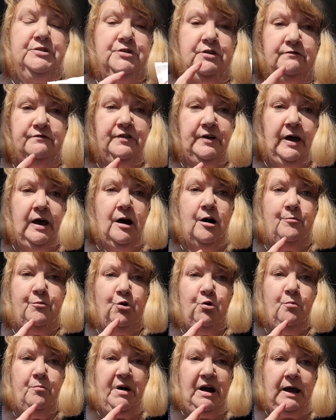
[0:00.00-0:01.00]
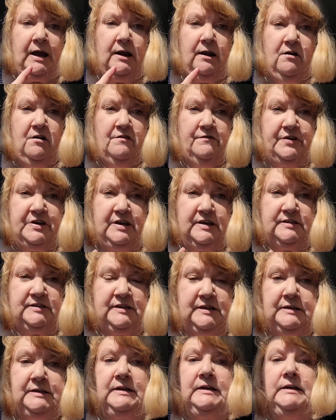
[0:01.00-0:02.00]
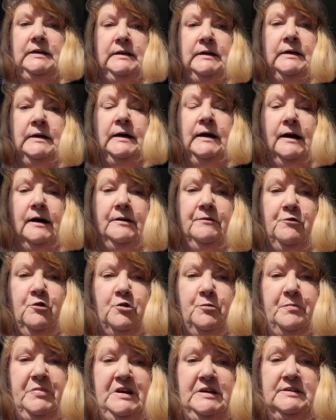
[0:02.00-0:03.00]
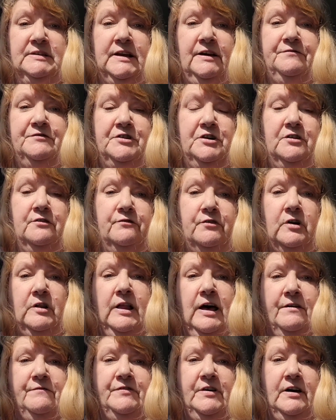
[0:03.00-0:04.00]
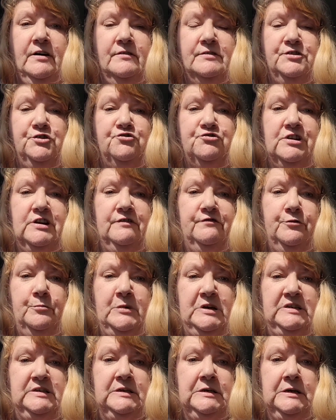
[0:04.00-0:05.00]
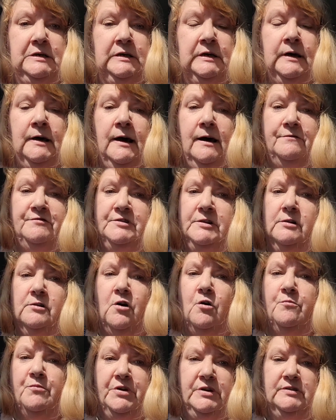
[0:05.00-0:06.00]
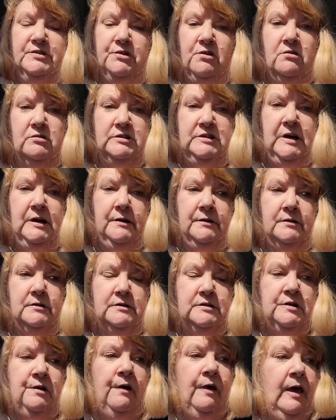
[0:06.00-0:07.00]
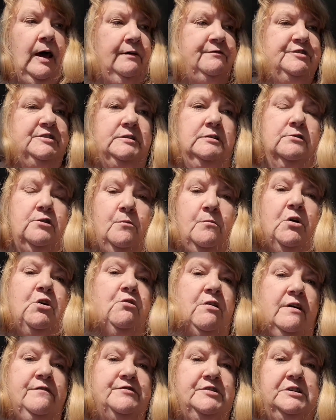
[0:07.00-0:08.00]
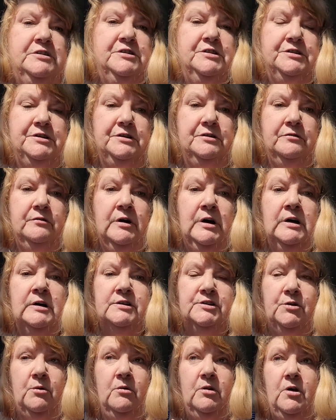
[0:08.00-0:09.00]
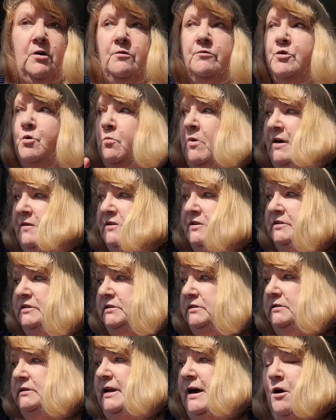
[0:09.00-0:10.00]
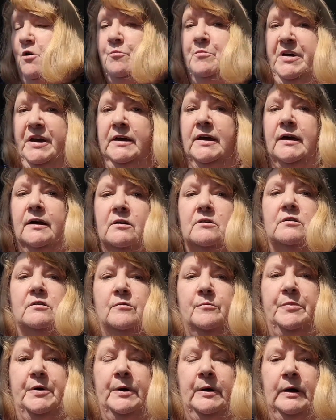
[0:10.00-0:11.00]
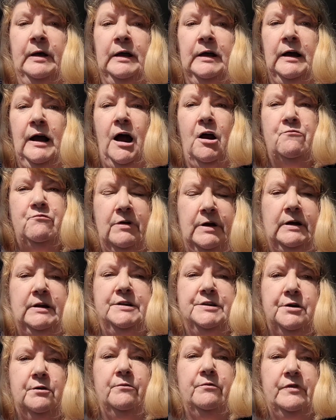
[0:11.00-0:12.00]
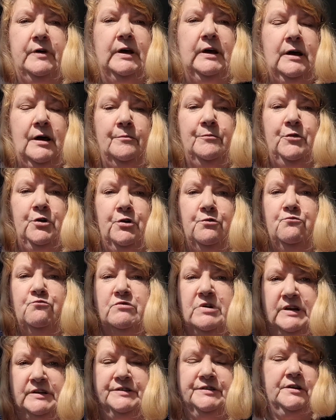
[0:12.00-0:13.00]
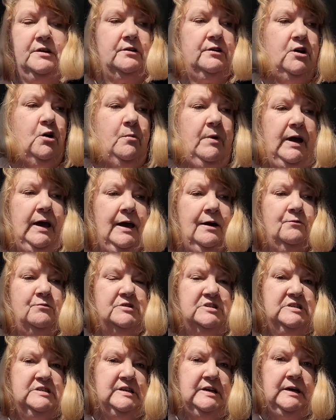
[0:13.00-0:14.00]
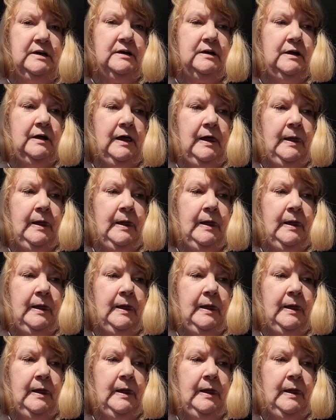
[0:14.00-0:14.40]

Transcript: Don't forget, I bought baklava yesterday and I've got a piece left over. I'll have that as a treat for my tea. I've still got Britain's Got Talent. I've still got my crafting to do. So although the weather's now picking up, I really don't think I'm going to risk going out today.